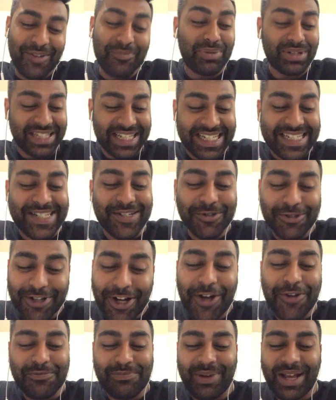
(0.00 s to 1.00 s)
But they still
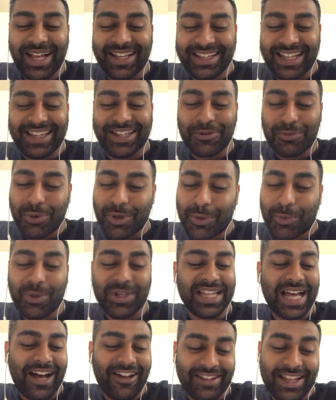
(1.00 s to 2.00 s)
cope better than they would
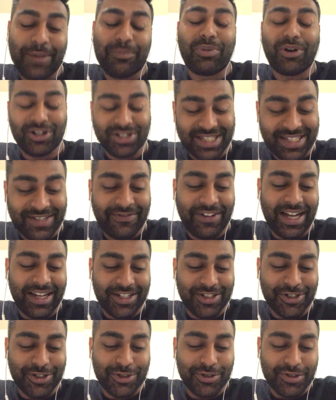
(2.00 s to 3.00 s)
without their positive
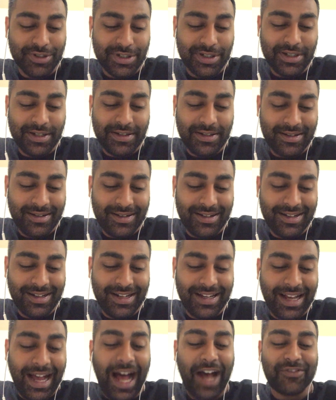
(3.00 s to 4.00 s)
attitude.
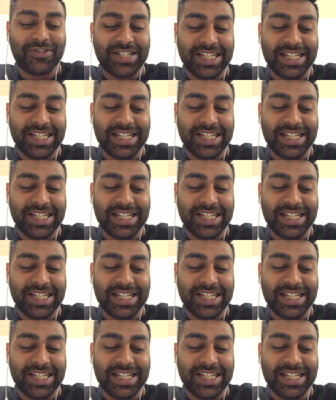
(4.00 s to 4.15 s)
I've